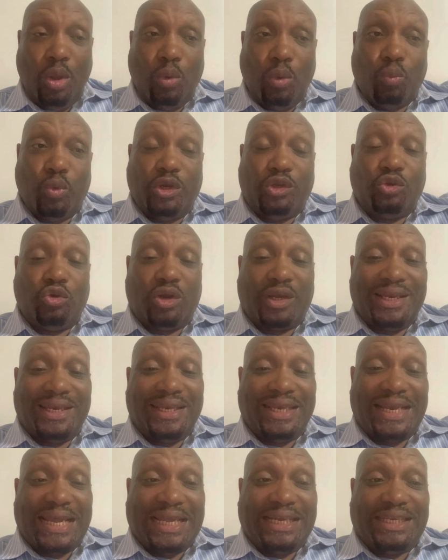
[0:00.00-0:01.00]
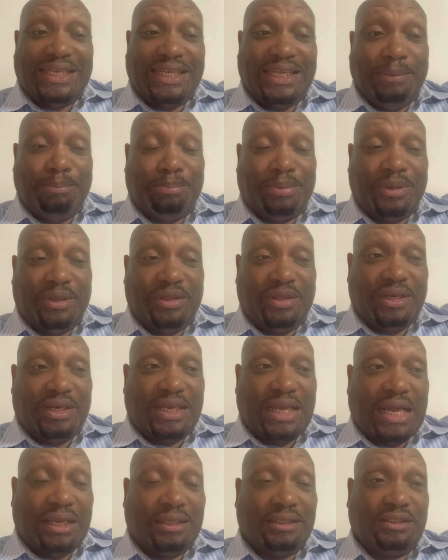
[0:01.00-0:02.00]
We're talking $19 billion
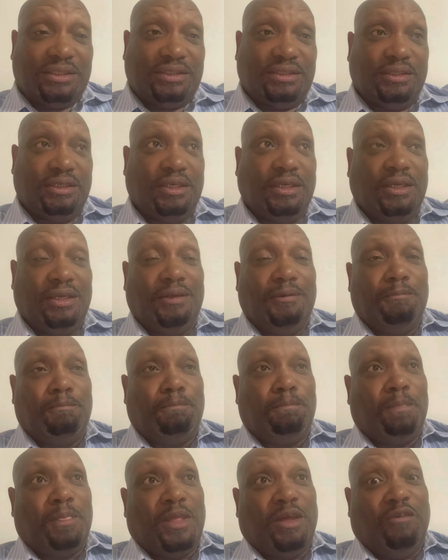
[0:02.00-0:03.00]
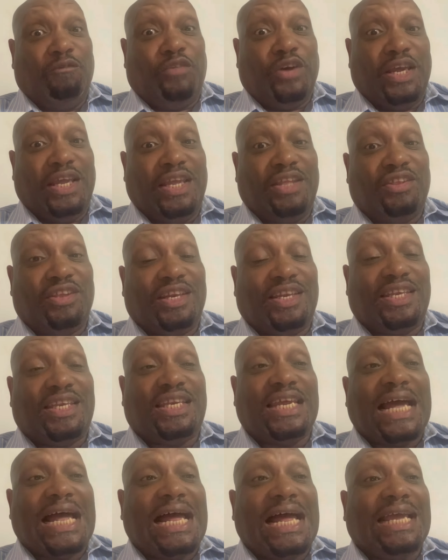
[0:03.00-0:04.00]
for his
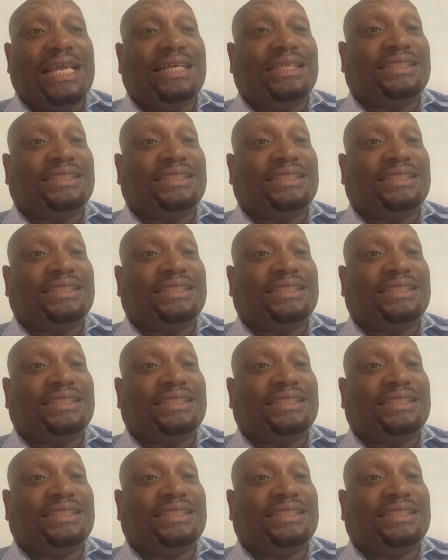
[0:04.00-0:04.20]
entire